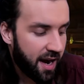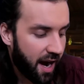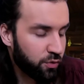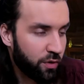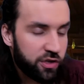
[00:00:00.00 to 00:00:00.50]

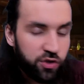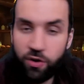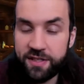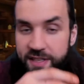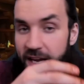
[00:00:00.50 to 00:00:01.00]
How do I
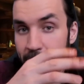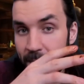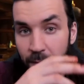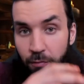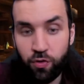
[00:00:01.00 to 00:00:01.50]
enjoy, say,
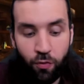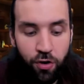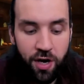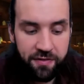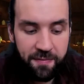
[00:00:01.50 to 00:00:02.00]
World of
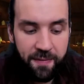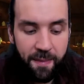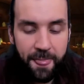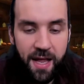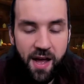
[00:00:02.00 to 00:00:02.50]
Warcraft
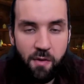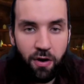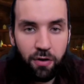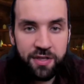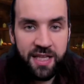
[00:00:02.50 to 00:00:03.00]

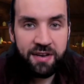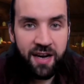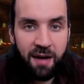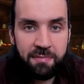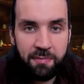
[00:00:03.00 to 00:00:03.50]
without giving
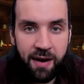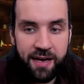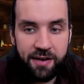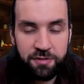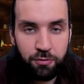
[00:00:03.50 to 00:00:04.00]
up
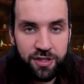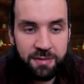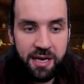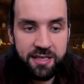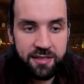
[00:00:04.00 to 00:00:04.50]
my
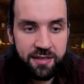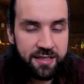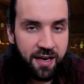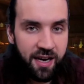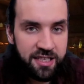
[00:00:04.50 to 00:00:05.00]
responsibilities
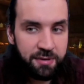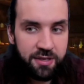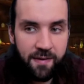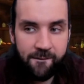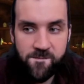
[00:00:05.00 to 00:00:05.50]
as a
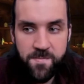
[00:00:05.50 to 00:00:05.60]
husband,